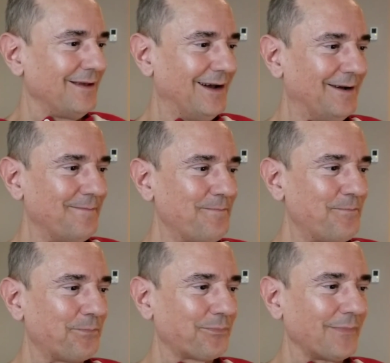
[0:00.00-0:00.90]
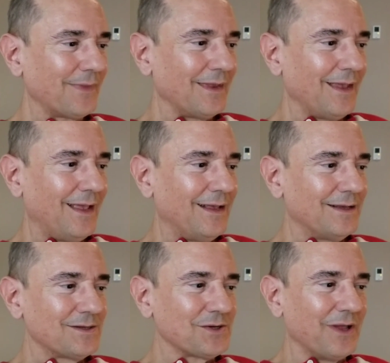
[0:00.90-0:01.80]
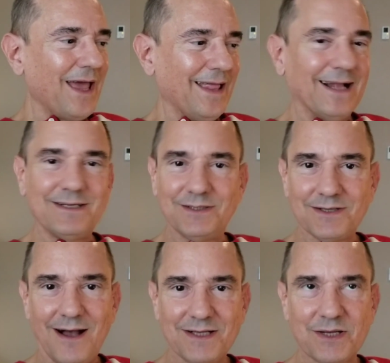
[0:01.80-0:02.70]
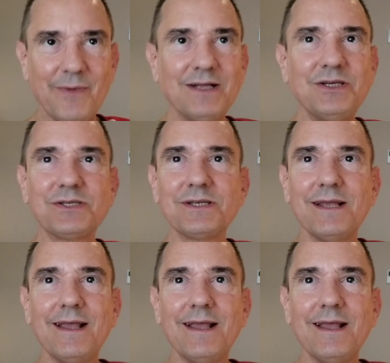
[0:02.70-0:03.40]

Um, so yeah, that is awesome. I just,